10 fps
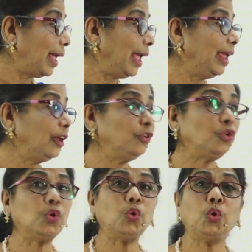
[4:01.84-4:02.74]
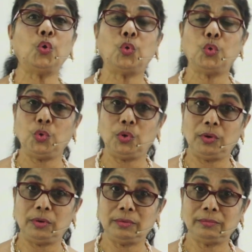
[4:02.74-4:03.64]
Enroll.
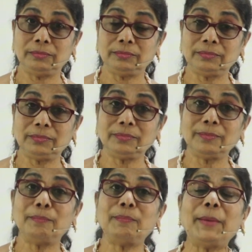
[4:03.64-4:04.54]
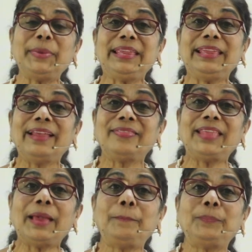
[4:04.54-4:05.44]
Mommy,
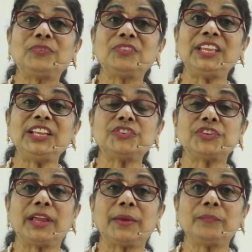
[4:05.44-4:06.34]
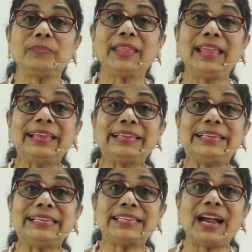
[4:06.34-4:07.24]
they are teaching
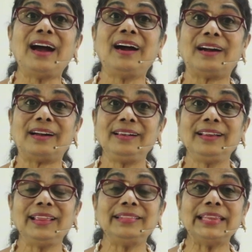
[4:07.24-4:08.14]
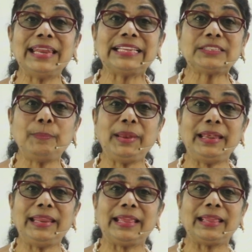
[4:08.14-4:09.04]
guitar in the next
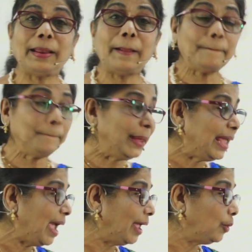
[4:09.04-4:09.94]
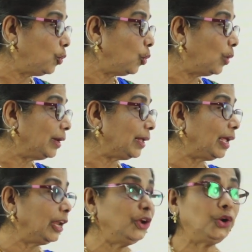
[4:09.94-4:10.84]
building. May I go and
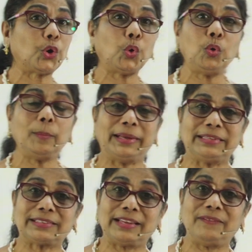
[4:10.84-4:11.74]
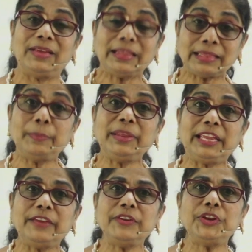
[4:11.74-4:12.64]
enroll myself? That means
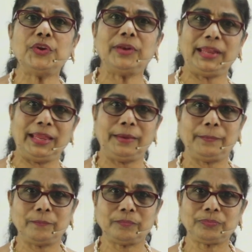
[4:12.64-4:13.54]
giving your name.